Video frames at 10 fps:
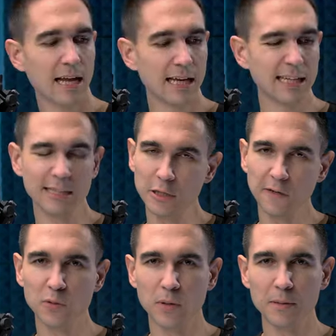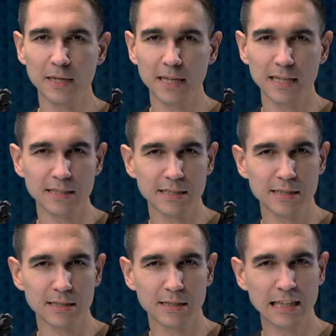and it deserves one
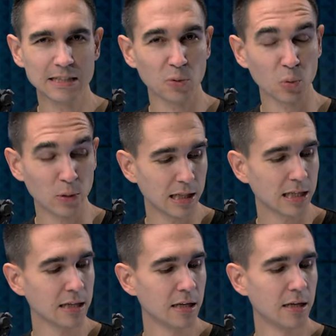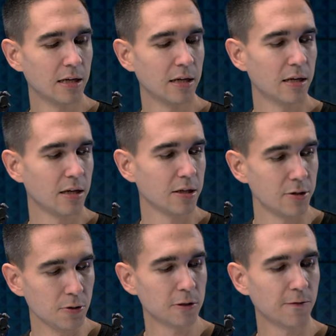because that's a really
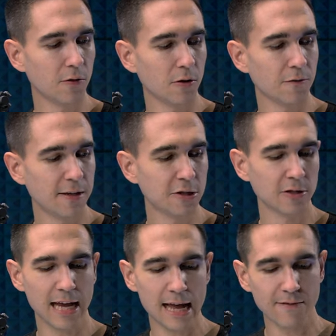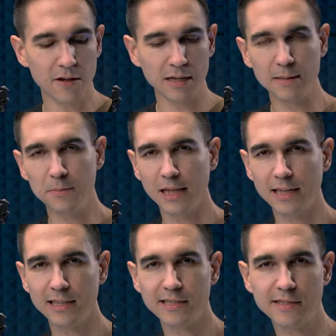useful feature to have on a gimbal
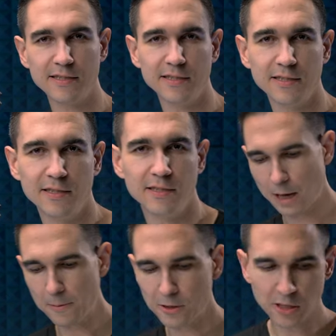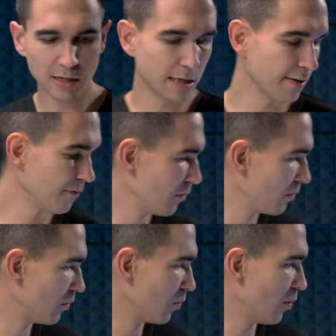like this. I'm also gonna give
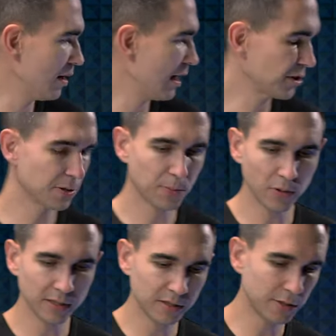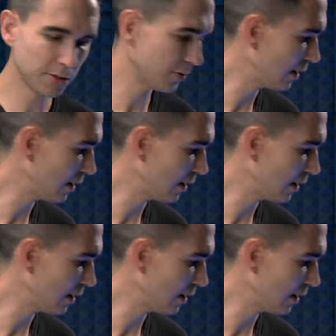one extra point to